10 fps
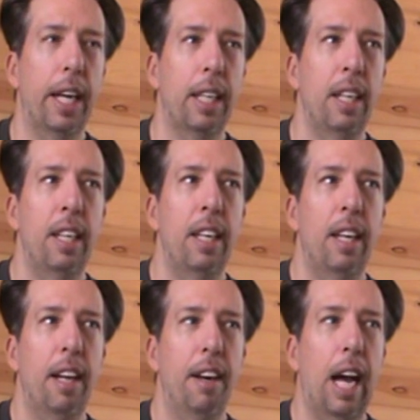like
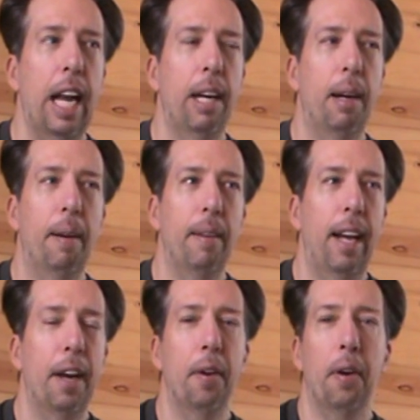not a
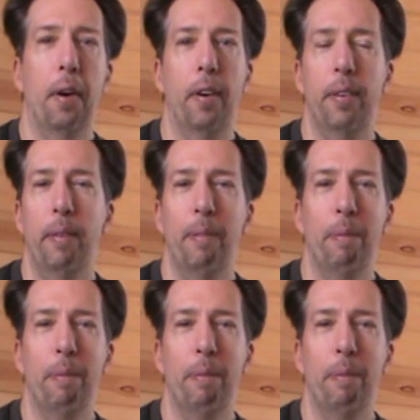I don't know